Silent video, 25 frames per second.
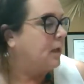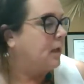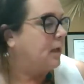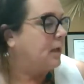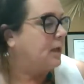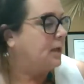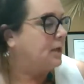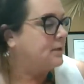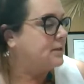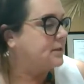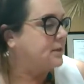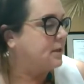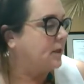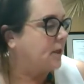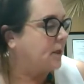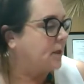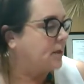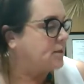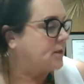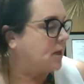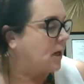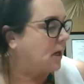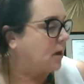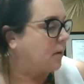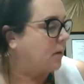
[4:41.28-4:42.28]
And it's going to
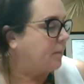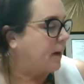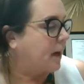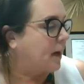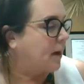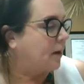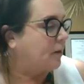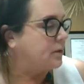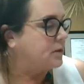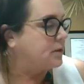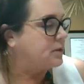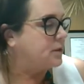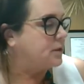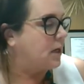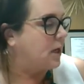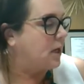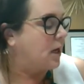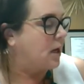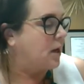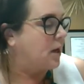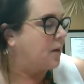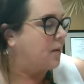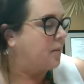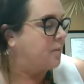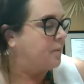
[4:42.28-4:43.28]
talk about
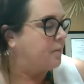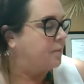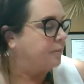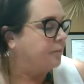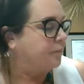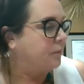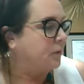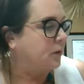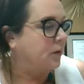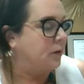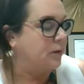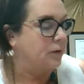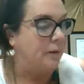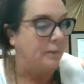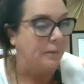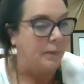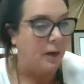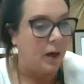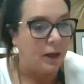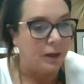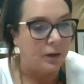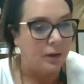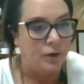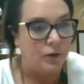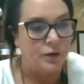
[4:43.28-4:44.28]
the
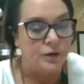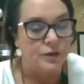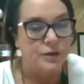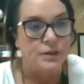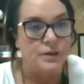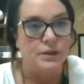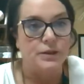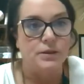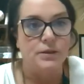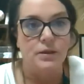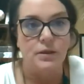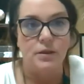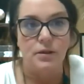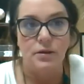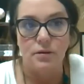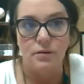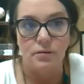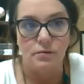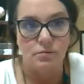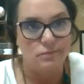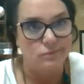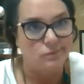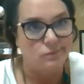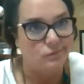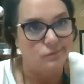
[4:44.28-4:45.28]
models and
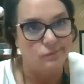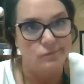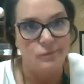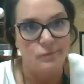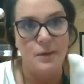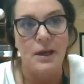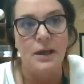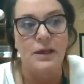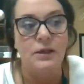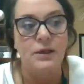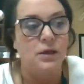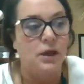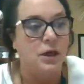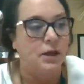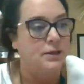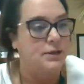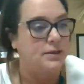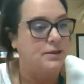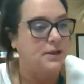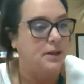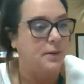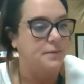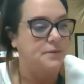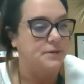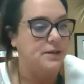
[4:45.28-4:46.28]
the main
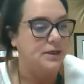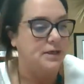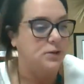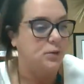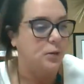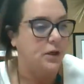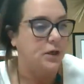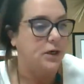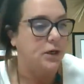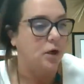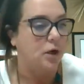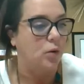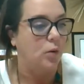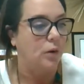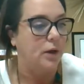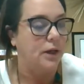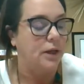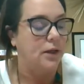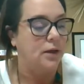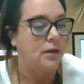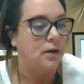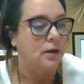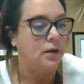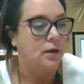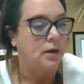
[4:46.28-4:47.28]
concepts as we go
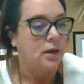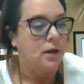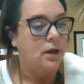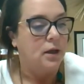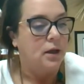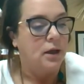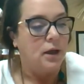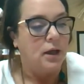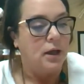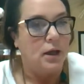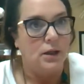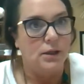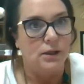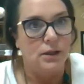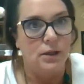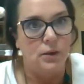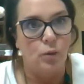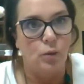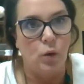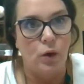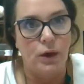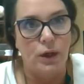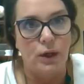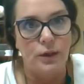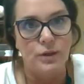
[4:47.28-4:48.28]
in. And
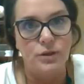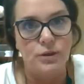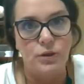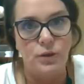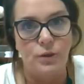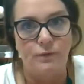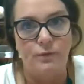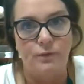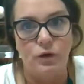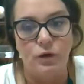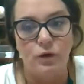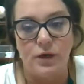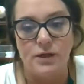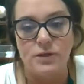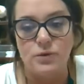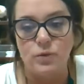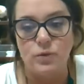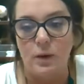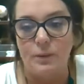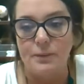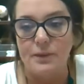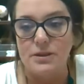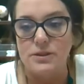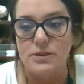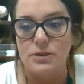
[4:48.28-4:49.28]
then what I'll do, if you guys
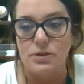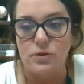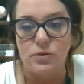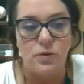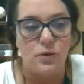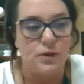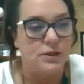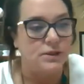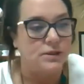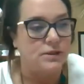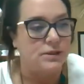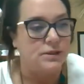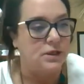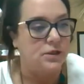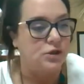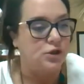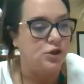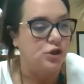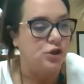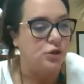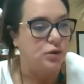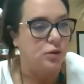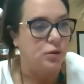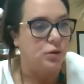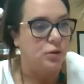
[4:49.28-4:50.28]
want me to, is
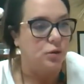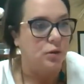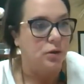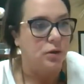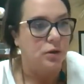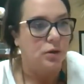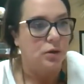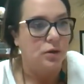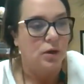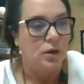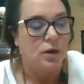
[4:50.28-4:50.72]
send you